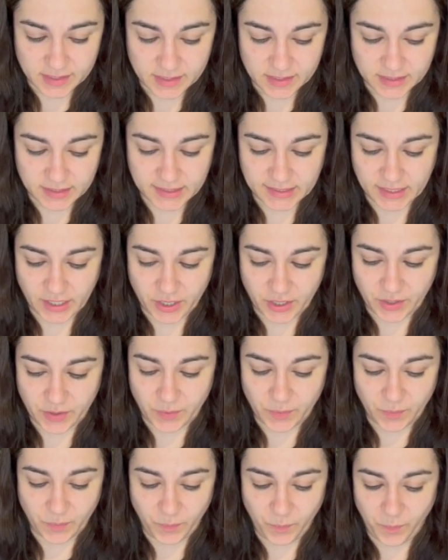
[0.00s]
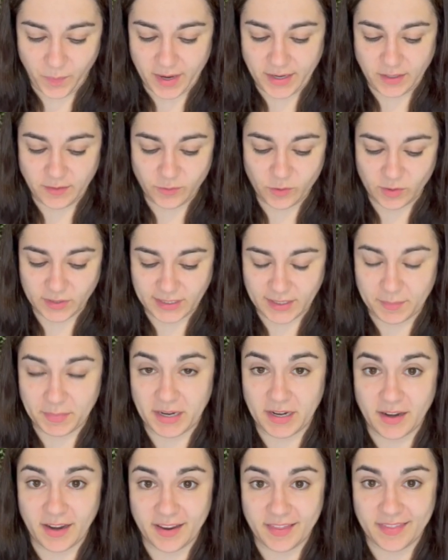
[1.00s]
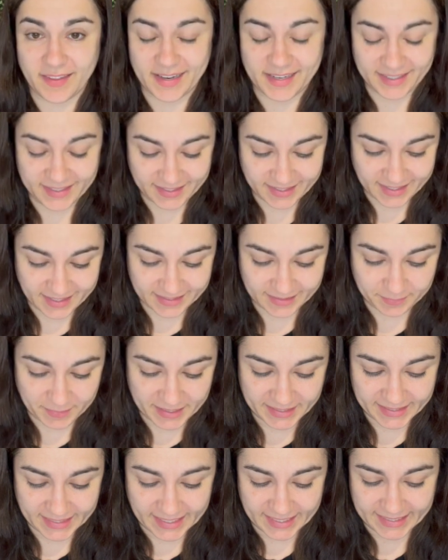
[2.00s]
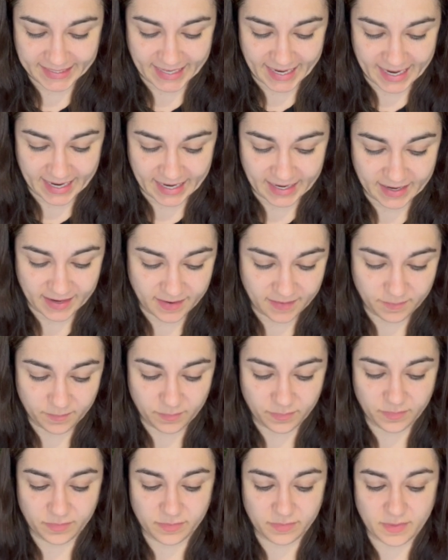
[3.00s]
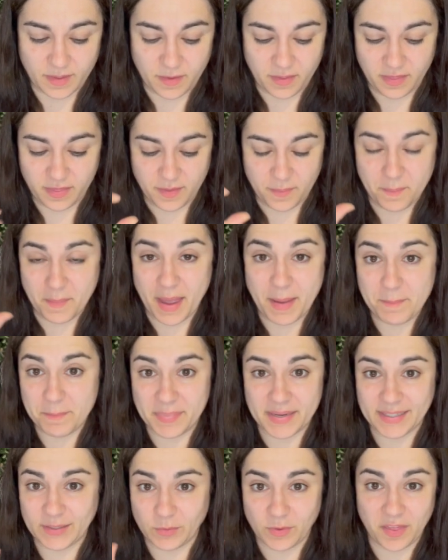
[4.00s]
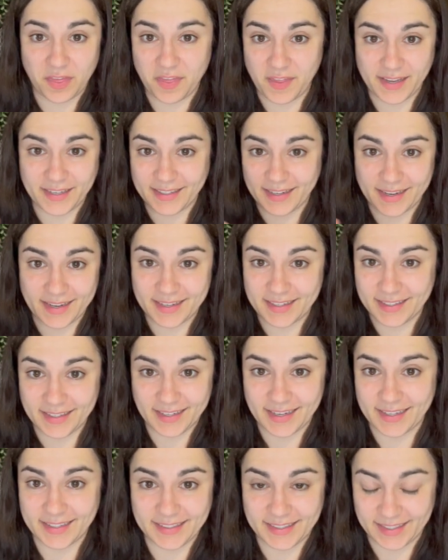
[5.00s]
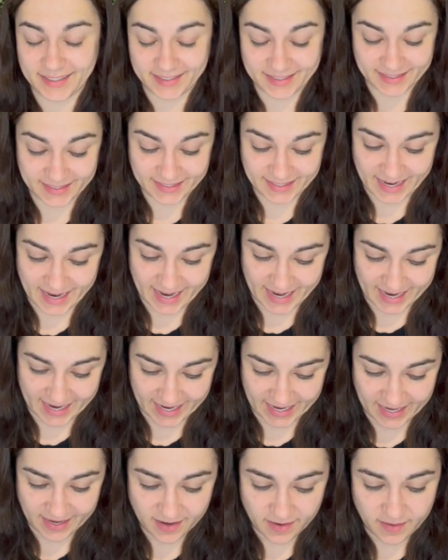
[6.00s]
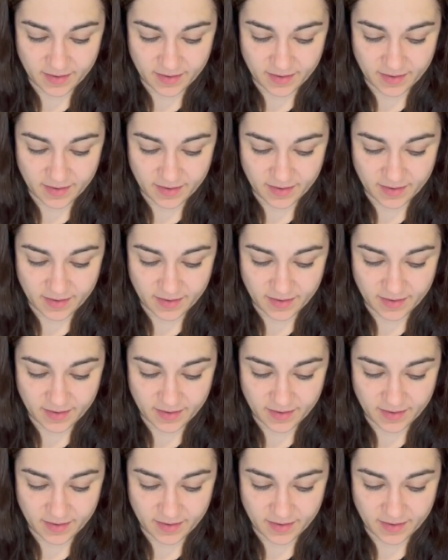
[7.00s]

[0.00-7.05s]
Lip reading: So when you've got something like this, it's basically saying that the members or the things that can exist in set A,